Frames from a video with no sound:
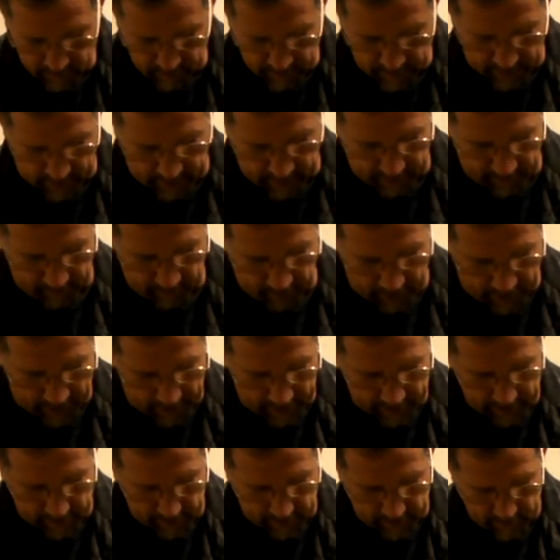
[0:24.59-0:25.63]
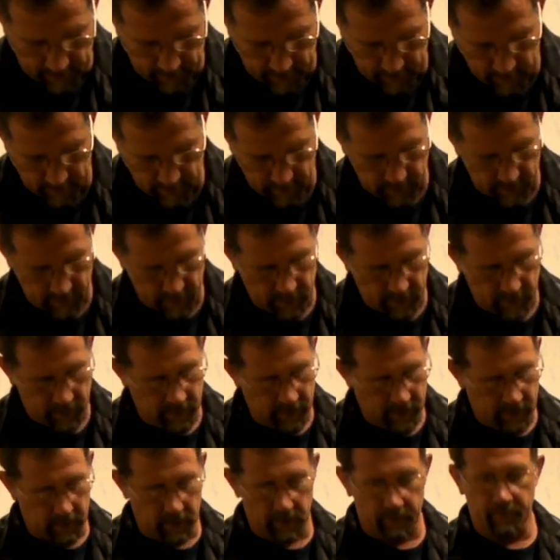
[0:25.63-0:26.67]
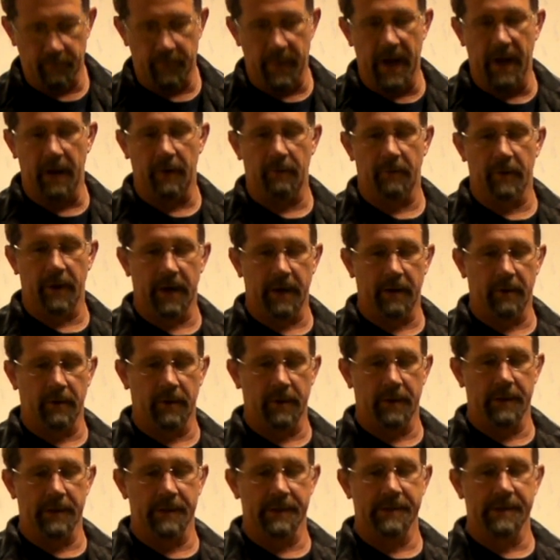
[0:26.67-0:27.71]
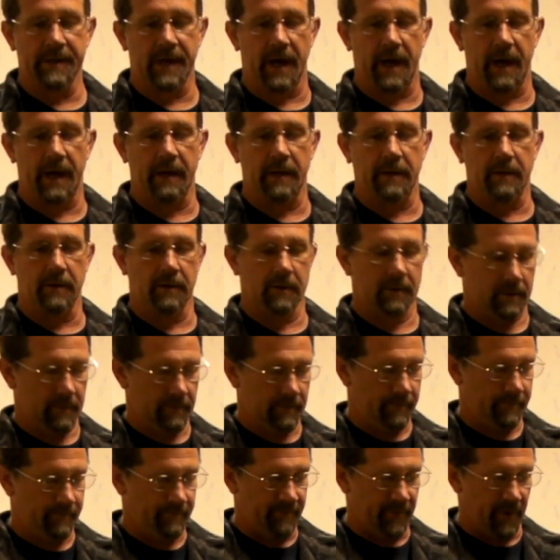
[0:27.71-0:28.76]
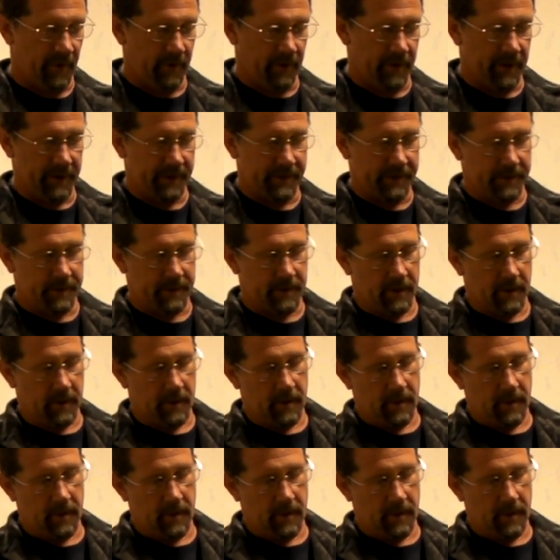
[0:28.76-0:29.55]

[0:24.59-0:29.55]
Mounting bracket, mount right onto the side of your furnace.